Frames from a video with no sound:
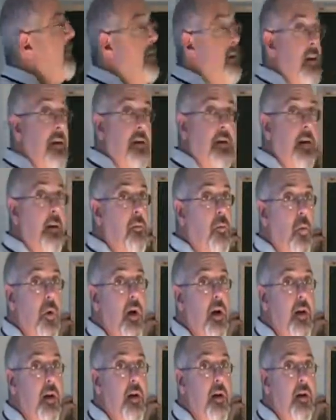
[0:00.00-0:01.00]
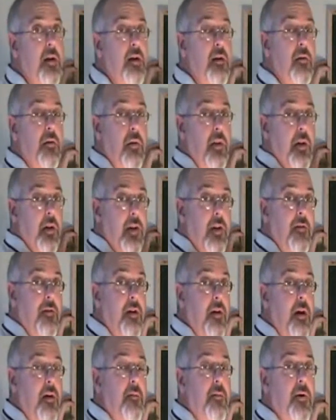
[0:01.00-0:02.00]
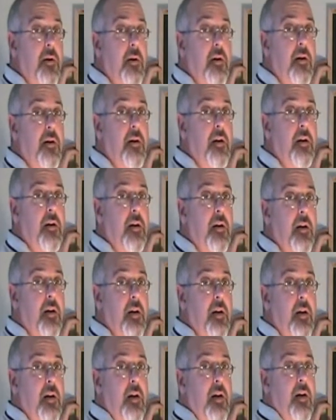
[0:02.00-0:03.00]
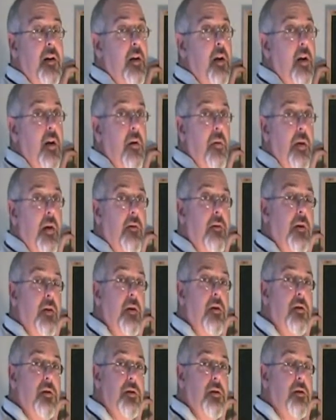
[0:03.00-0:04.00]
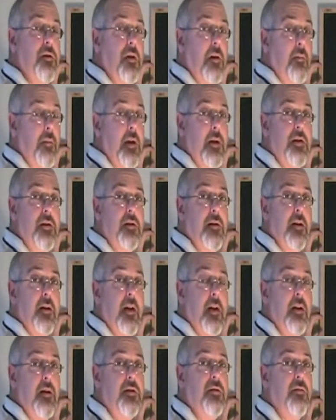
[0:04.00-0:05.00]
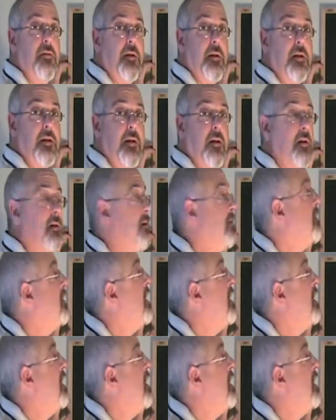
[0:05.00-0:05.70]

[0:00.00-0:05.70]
except one with a given number, then all we have to do is use our basic algebra skills